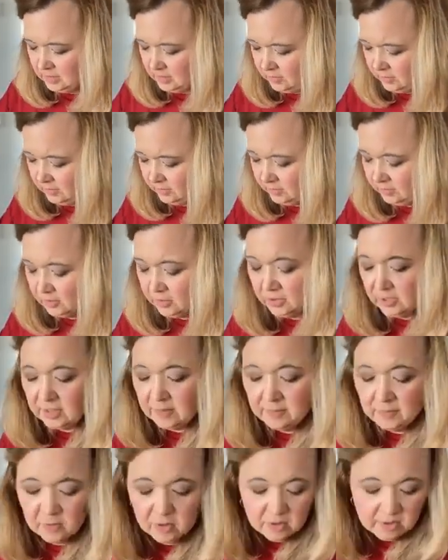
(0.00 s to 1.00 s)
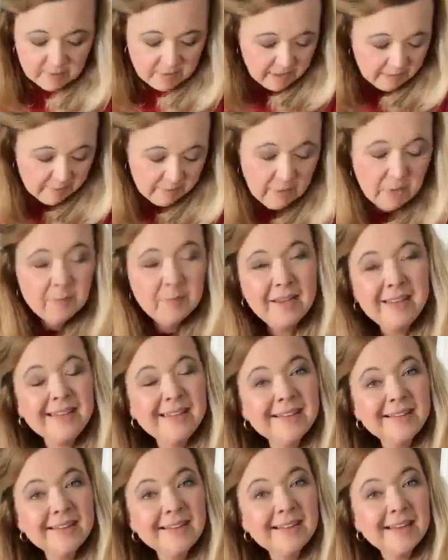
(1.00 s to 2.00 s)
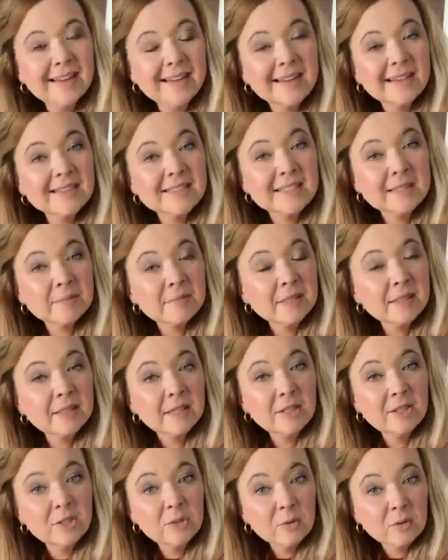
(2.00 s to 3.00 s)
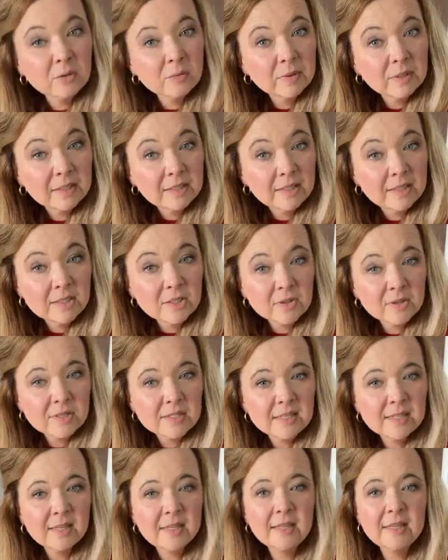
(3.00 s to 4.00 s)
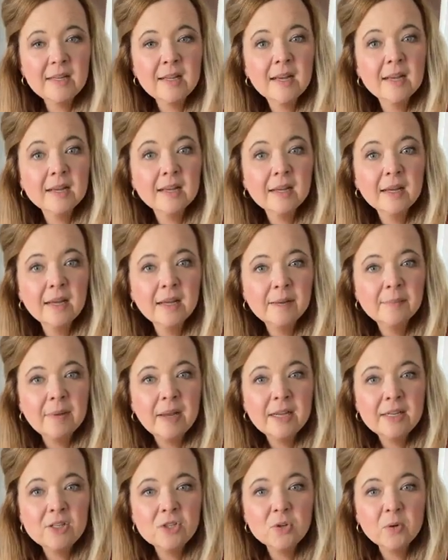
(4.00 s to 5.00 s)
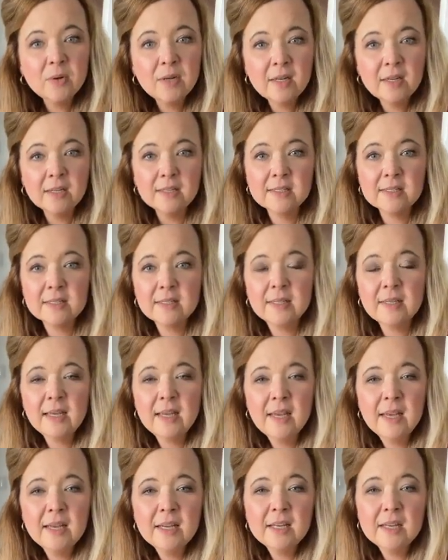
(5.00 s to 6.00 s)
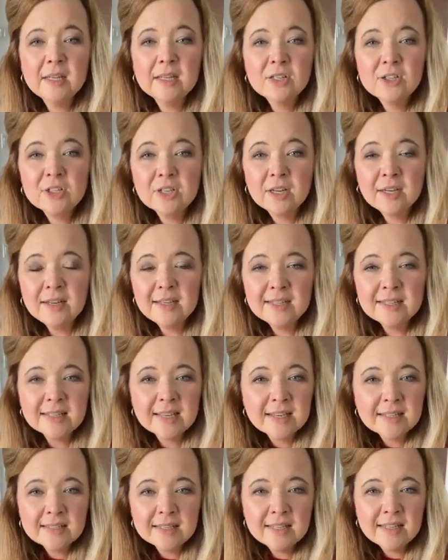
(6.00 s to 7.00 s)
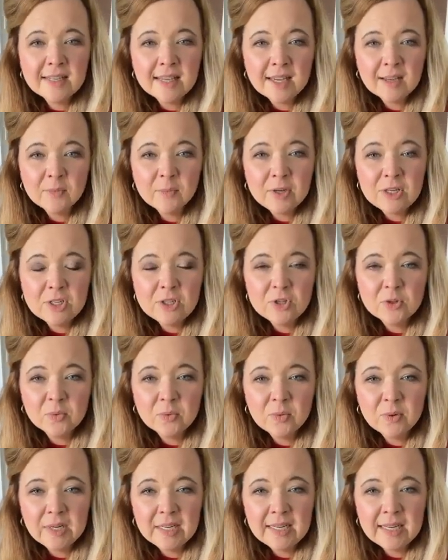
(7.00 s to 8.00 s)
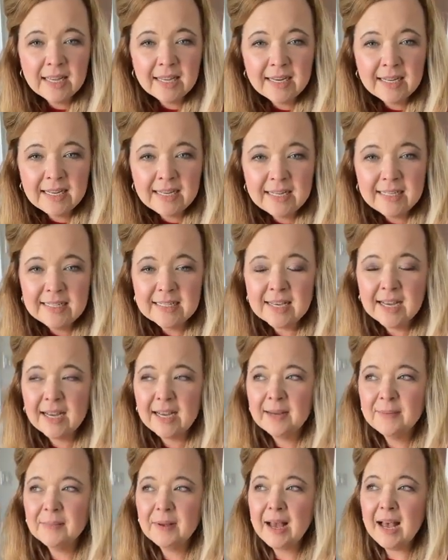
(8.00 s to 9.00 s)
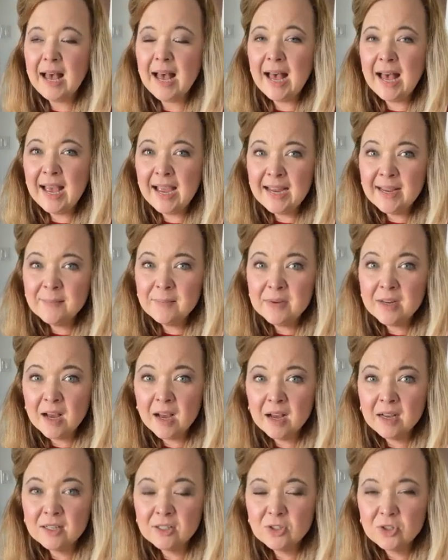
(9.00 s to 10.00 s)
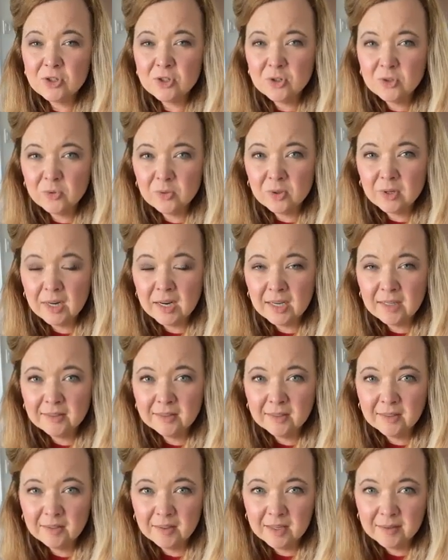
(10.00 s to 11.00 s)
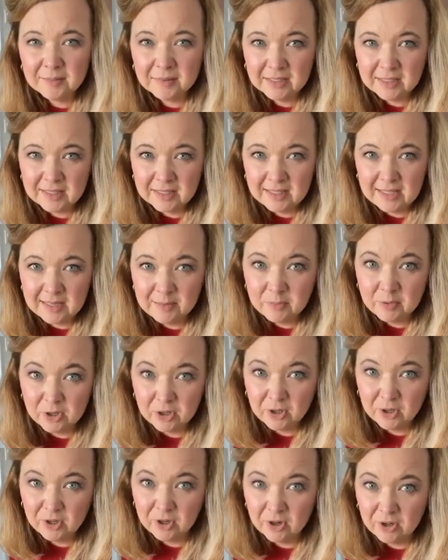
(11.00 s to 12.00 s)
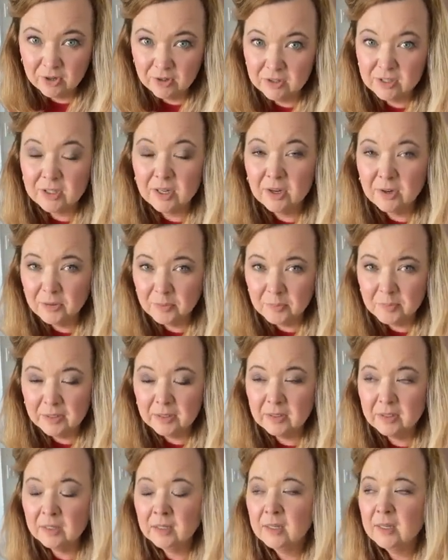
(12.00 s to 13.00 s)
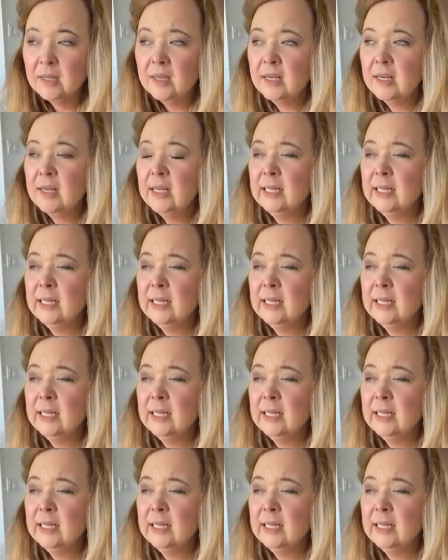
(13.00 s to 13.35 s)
So if learning more about bow making is something that you are really interested in, come and join us. Shauna is asking, can we join at any time? I am not sure how long I'm going to keep the cart open.